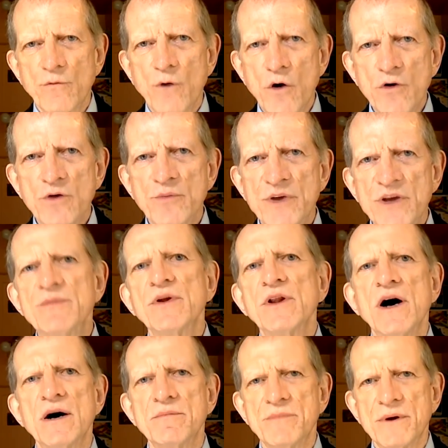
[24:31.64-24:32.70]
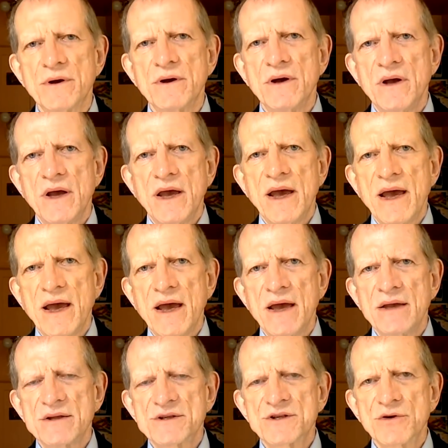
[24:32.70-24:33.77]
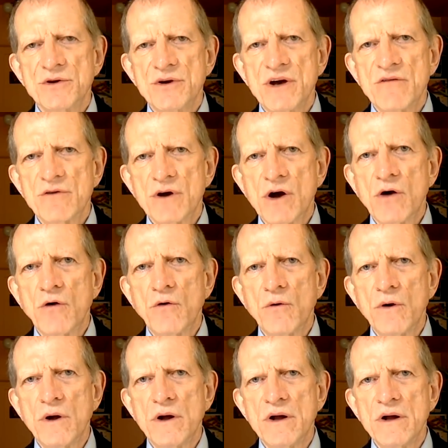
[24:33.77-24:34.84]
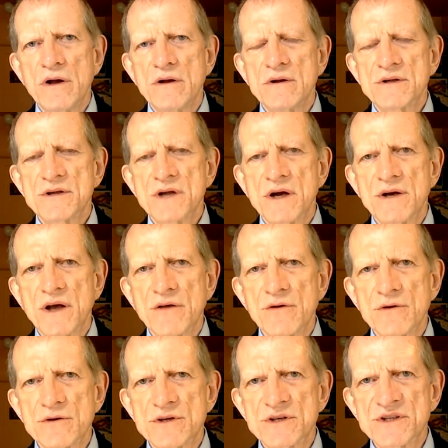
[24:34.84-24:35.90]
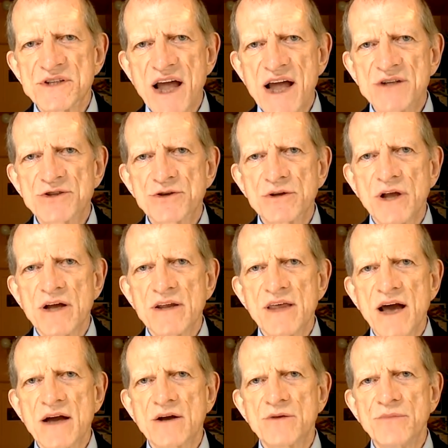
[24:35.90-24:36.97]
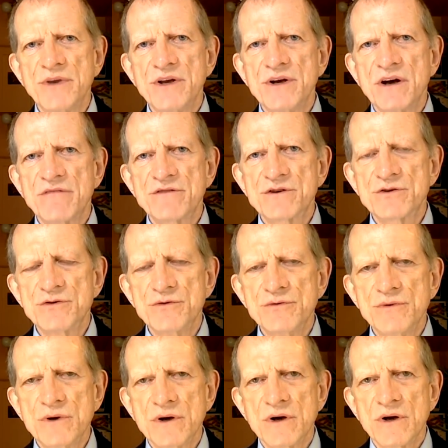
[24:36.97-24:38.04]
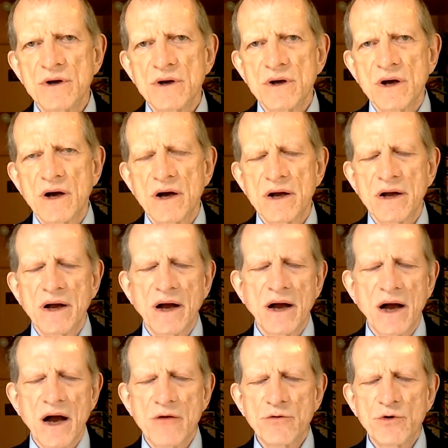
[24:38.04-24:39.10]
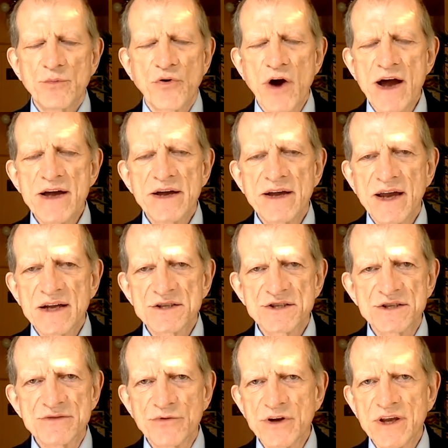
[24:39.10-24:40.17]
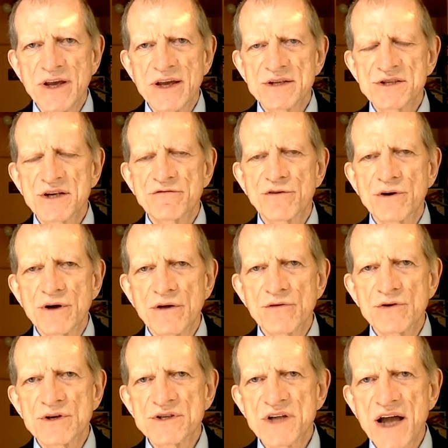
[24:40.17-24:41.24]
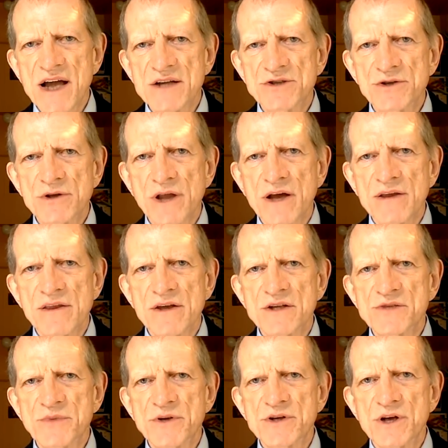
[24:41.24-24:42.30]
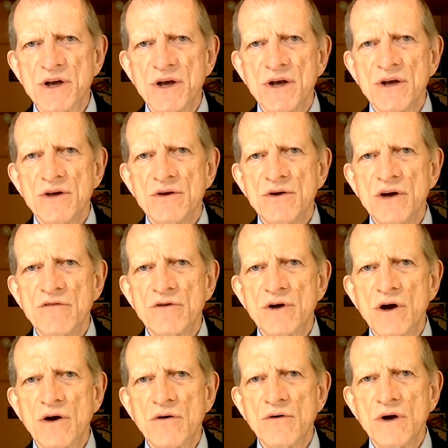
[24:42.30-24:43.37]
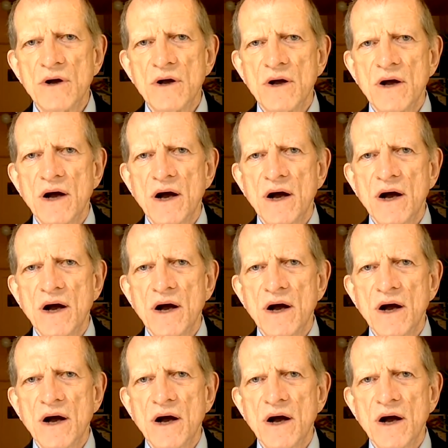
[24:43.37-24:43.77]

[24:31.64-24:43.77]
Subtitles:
woken people up. So you never know, another disaster like that could be enough to, I would pray against it. We can't suffer another disaster like this, but you never know.